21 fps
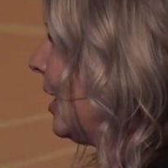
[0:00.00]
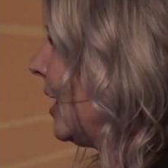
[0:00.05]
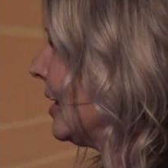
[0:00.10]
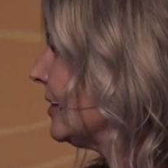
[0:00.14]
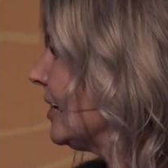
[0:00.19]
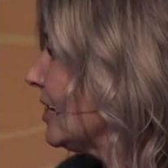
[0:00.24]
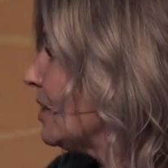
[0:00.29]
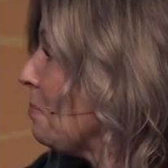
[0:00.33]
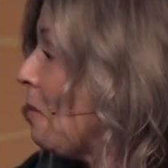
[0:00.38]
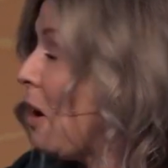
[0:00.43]

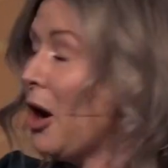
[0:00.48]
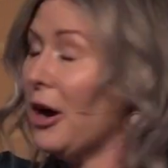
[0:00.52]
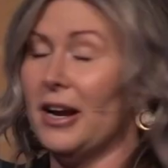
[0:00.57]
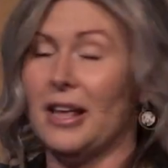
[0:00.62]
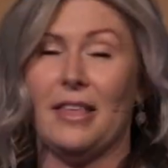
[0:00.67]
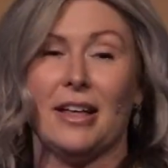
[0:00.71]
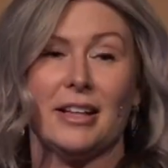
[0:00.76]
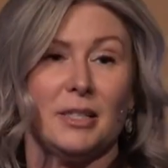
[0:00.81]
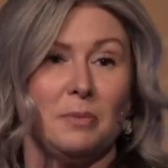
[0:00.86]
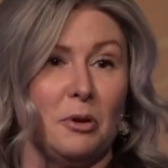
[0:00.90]
That says
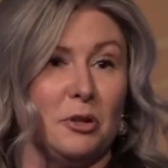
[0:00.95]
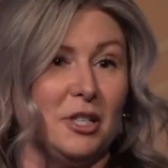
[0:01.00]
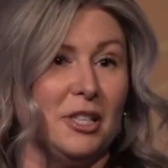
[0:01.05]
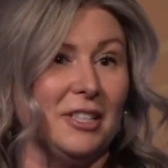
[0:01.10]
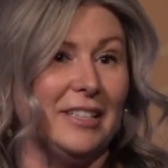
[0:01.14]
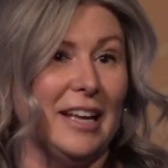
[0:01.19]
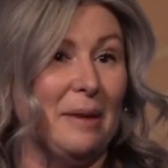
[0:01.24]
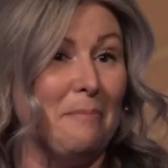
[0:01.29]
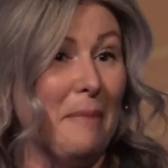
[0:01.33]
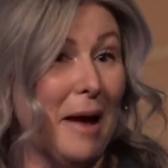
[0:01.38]
Marty. That's supposed
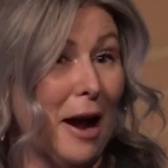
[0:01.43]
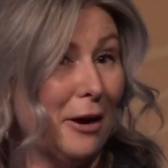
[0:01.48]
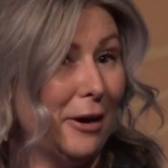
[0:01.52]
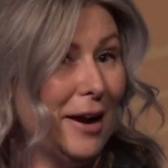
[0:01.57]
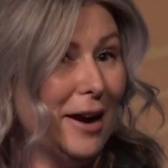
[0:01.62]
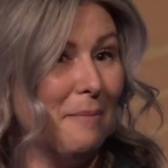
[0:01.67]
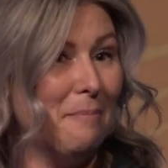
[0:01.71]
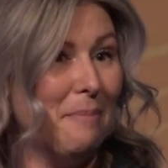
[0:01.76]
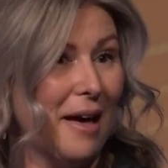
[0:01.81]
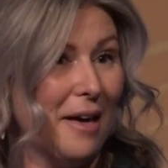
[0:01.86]
to say
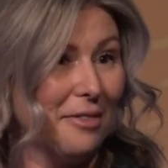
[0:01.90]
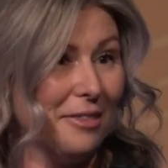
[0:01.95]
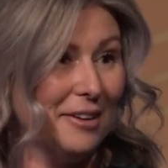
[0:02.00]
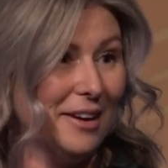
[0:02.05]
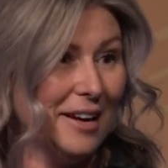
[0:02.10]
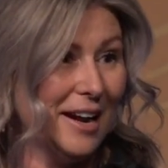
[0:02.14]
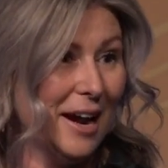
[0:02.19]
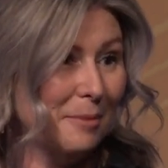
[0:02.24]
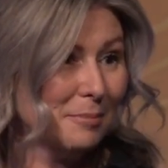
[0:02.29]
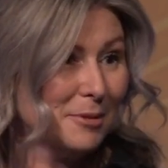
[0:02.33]
Mary of
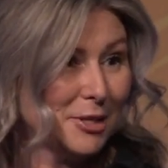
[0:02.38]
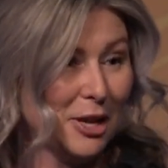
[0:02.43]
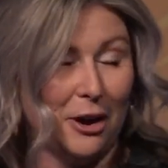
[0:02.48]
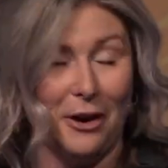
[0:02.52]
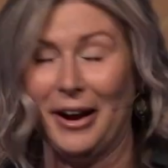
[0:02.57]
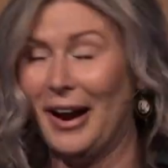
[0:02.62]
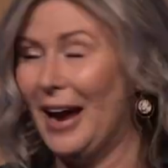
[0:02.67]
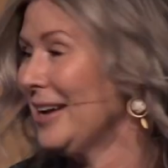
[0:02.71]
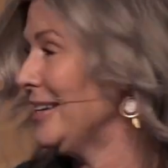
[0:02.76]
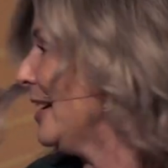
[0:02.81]
Bethany. I'm
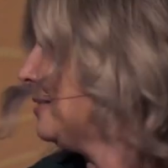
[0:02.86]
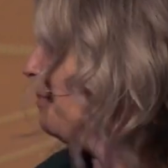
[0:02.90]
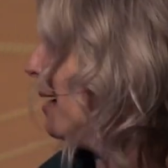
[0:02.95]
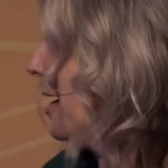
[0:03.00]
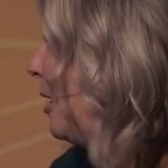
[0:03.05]
sorry. I did